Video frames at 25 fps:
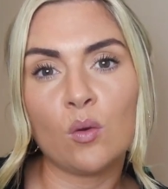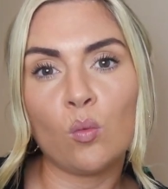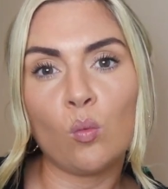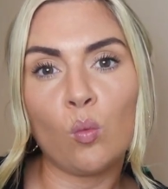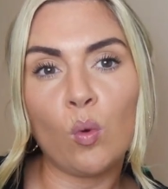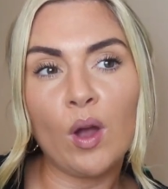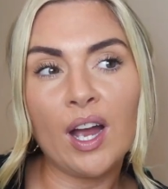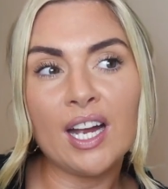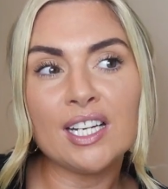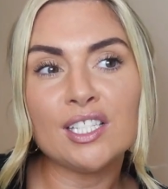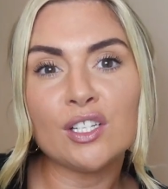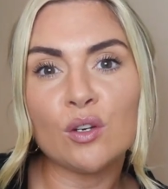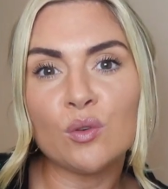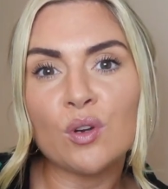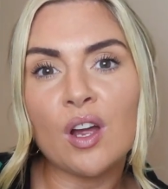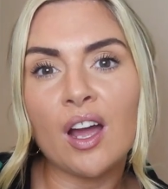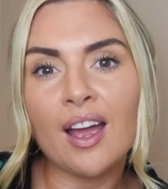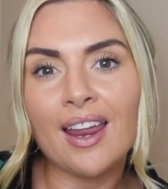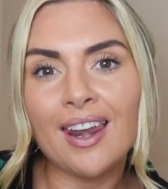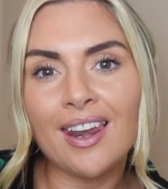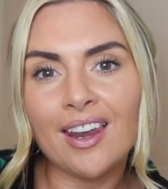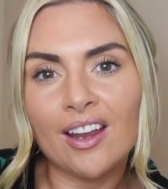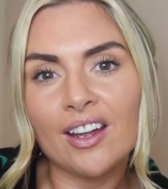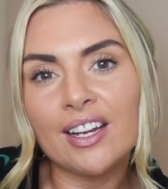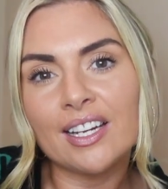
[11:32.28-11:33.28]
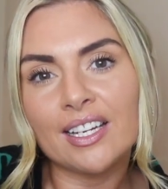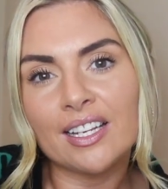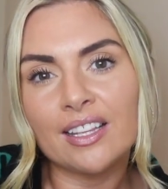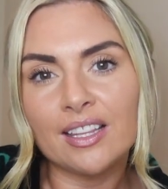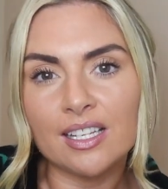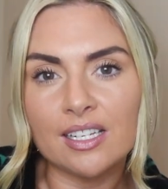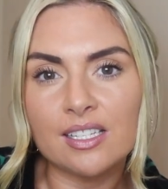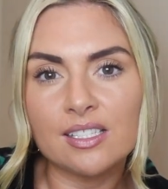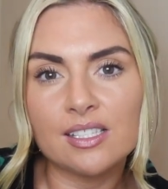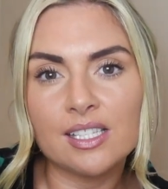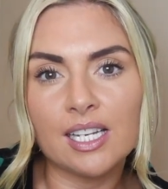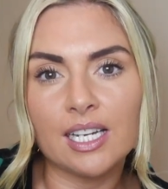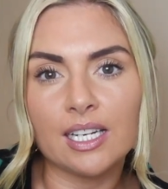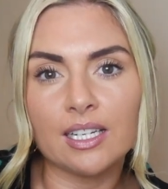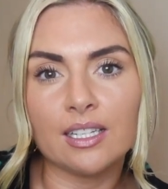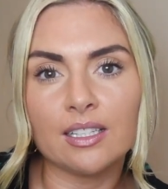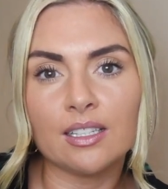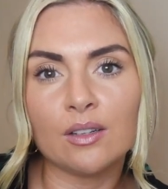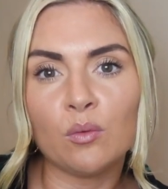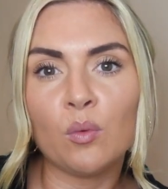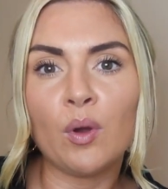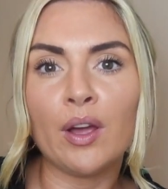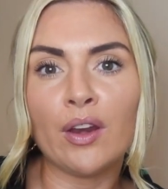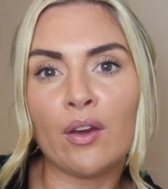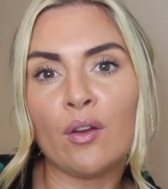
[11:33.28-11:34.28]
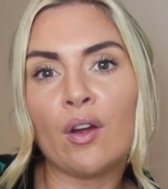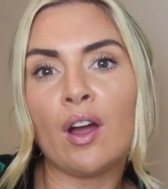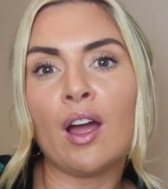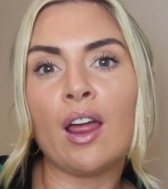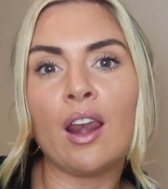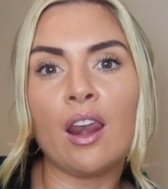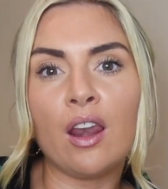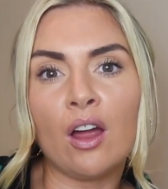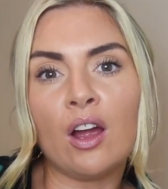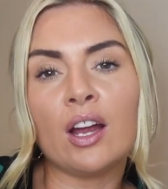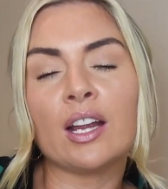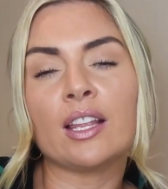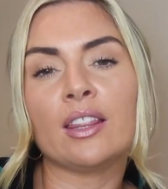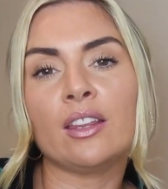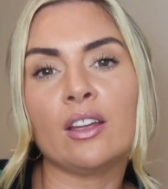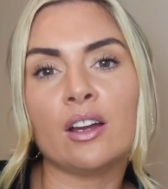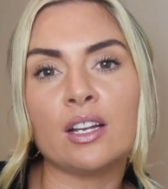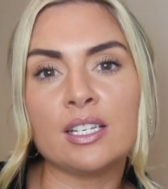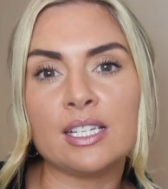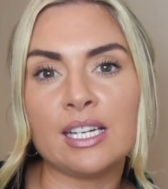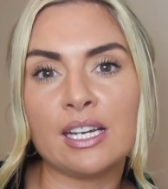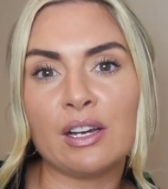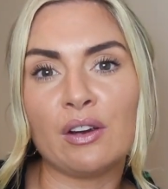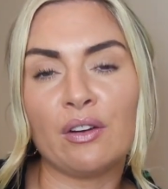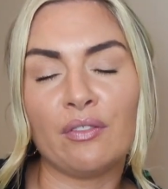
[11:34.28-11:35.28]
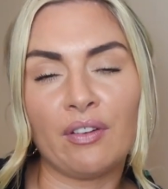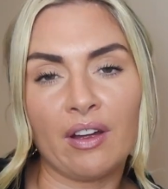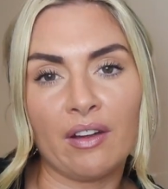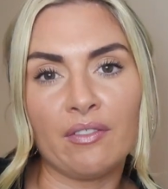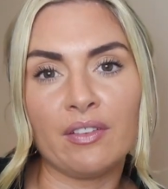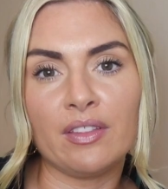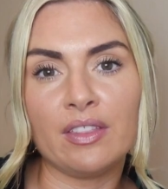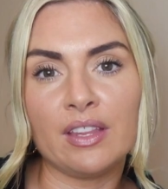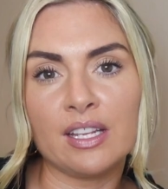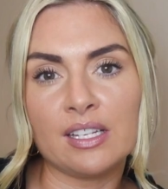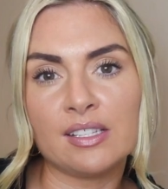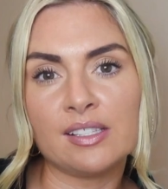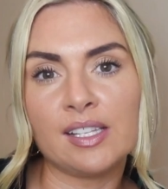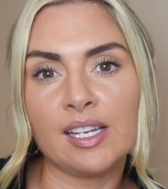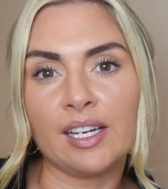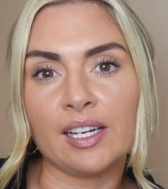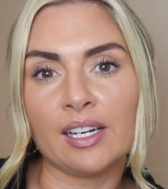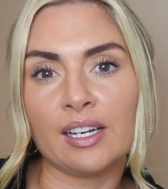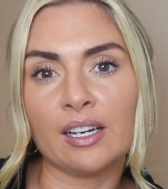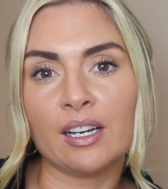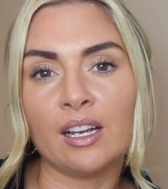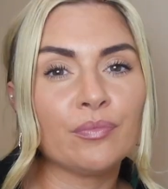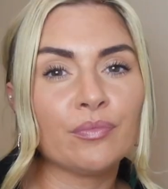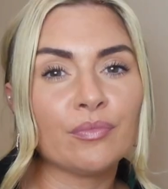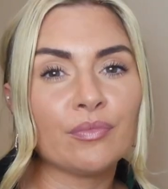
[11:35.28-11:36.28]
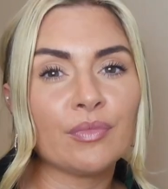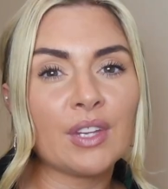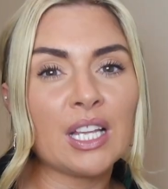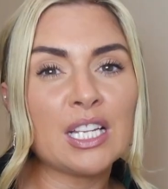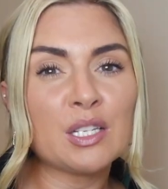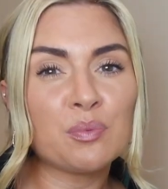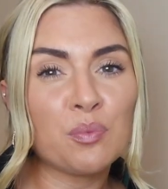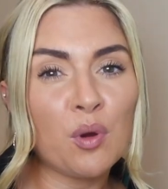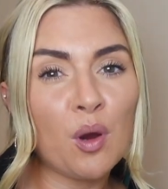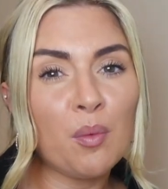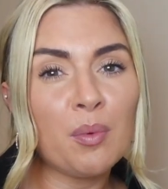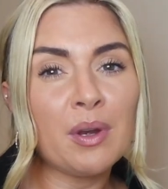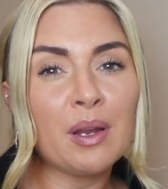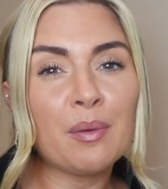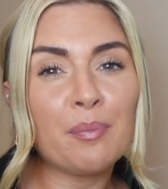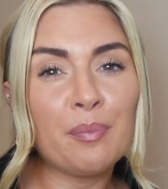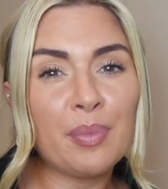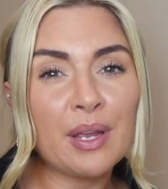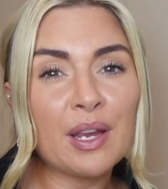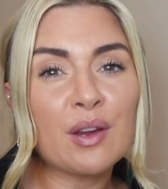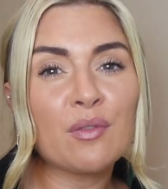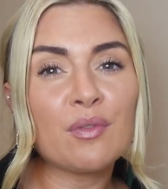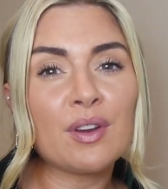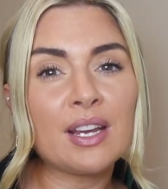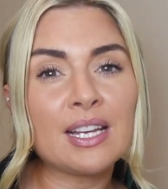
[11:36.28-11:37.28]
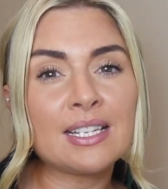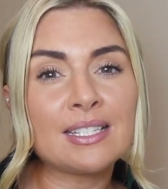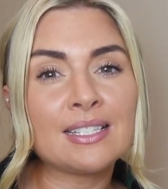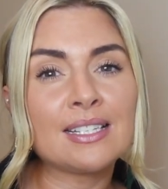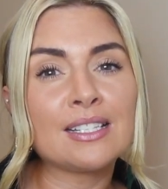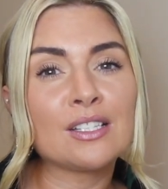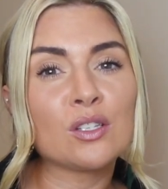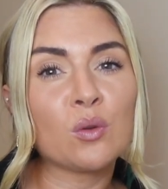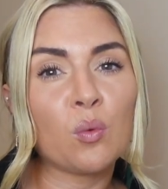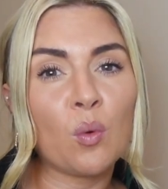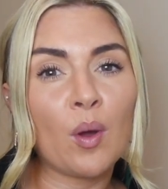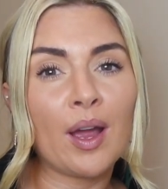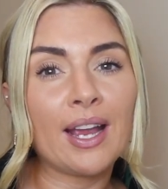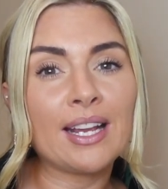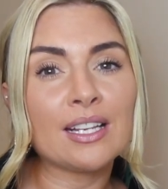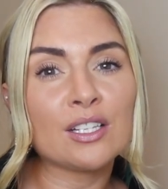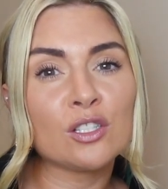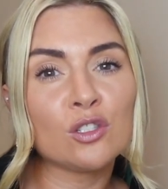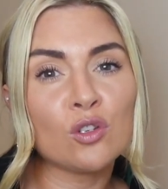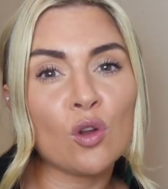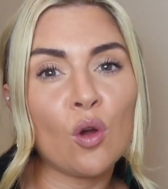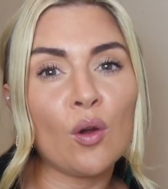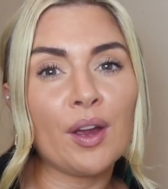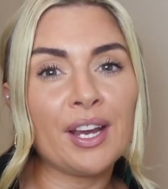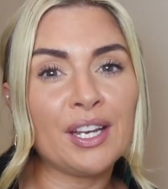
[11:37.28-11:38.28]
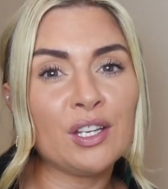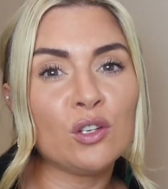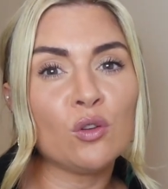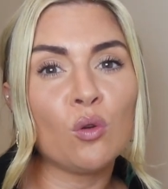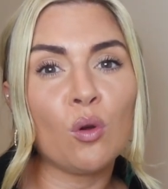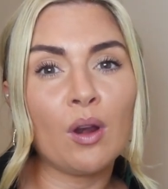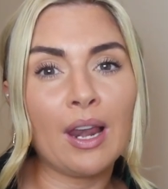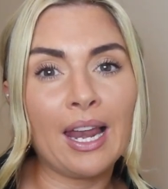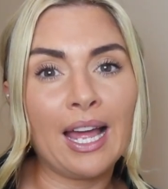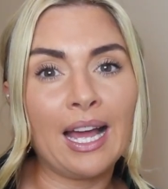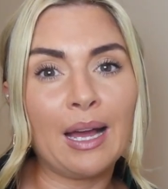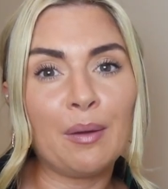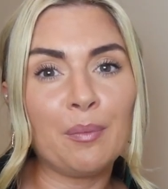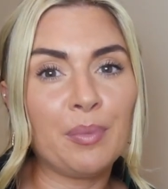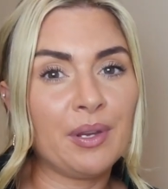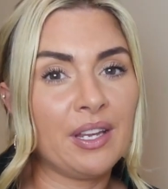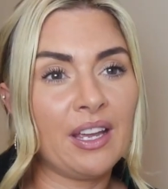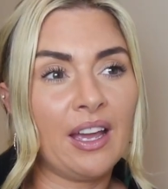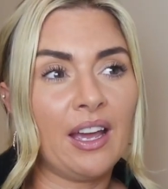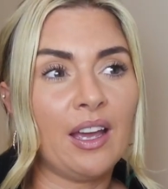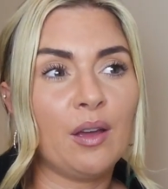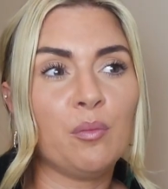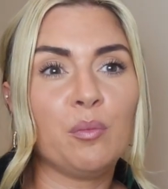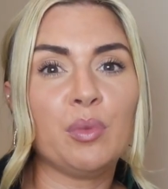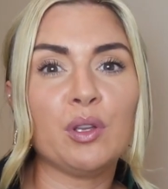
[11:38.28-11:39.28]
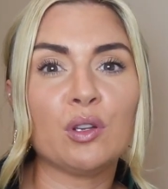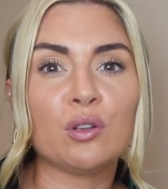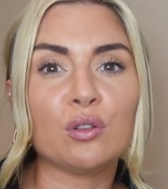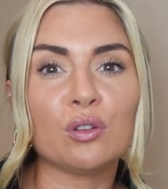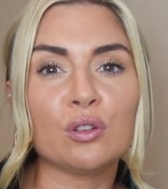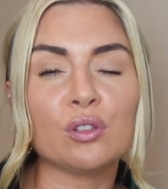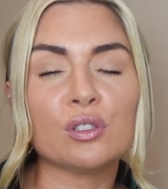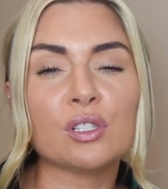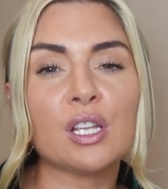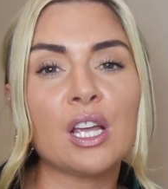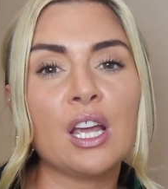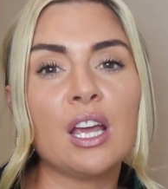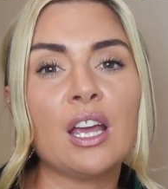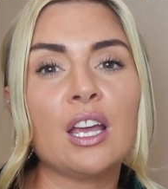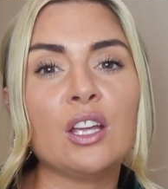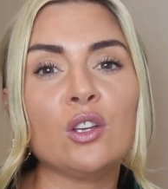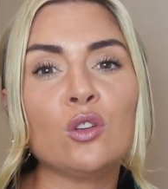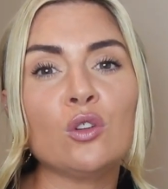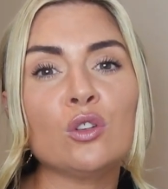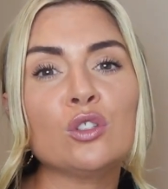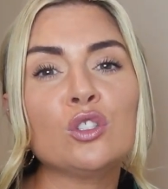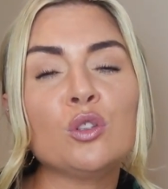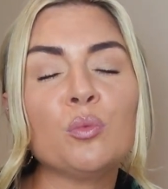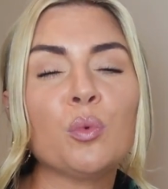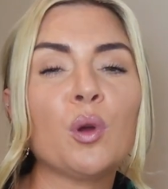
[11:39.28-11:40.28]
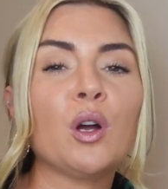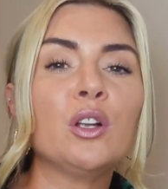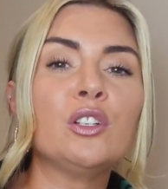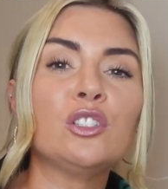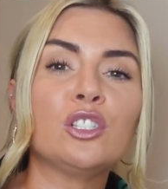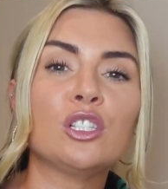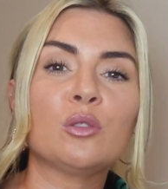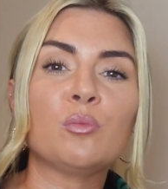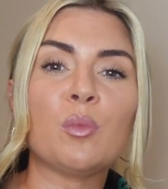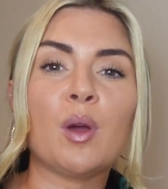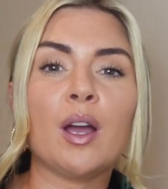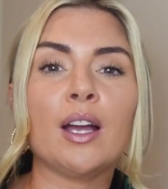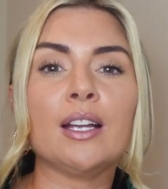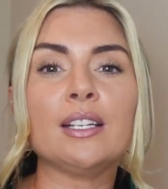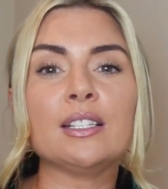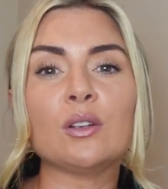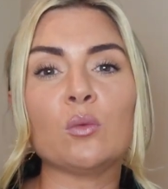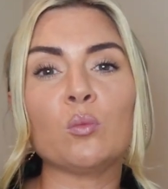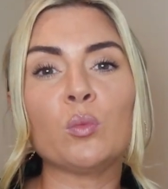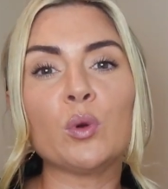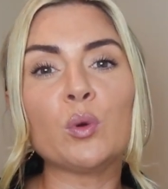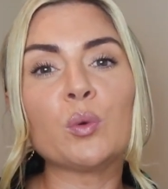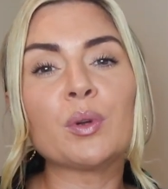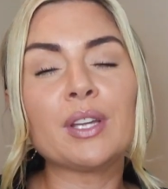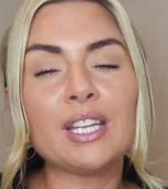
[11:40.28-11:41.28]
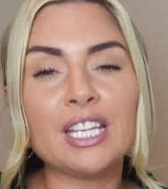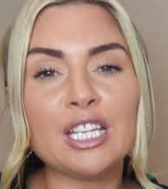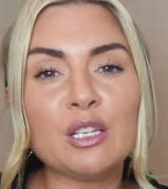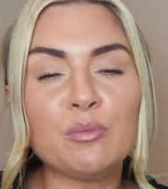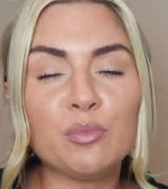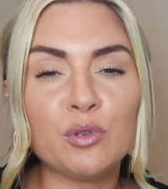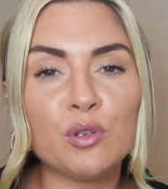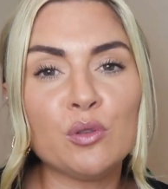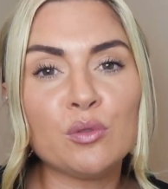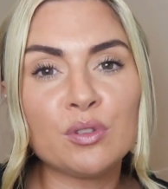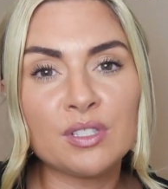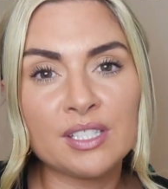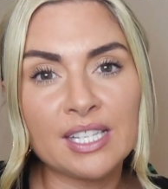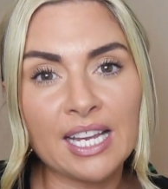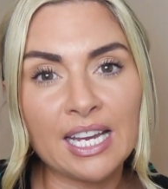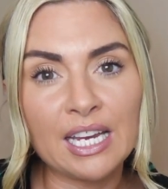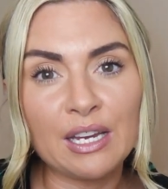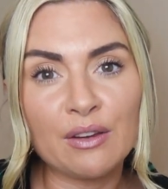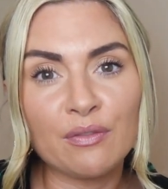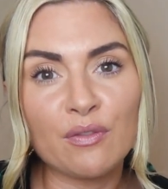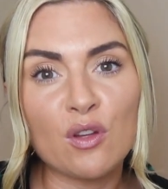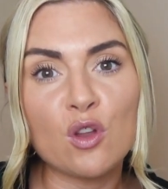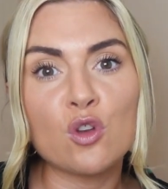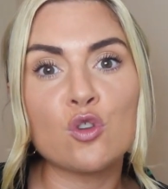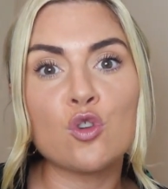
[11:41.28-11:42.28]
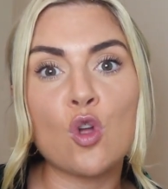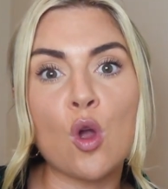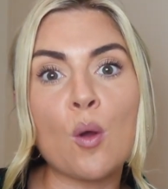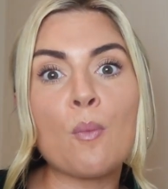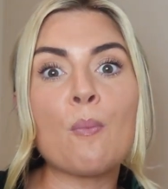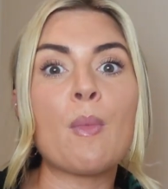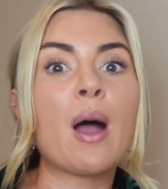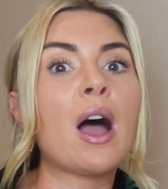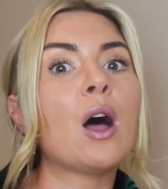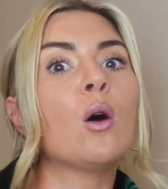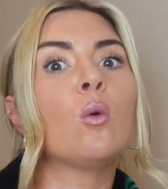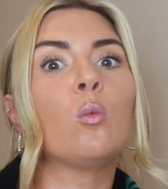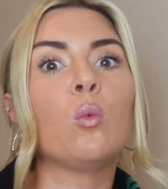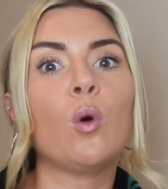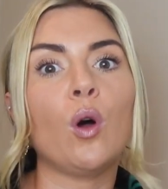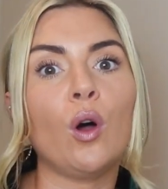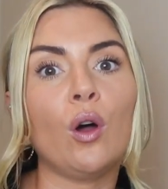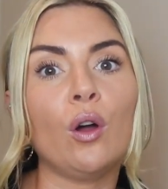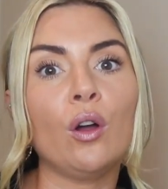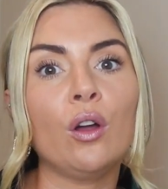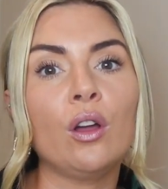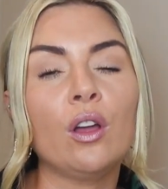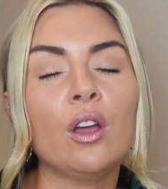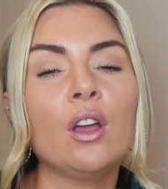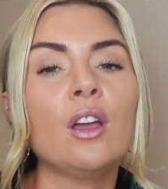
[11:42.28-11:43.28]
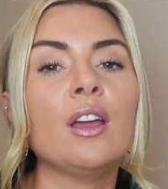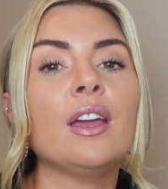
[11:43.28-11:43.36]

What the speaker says: Why don't I like this thing? Why don't I like the idea of having this thing? It's probably a big reason as to why it's not in your lap yet, because your subconscious mind will keep you safe no matter what.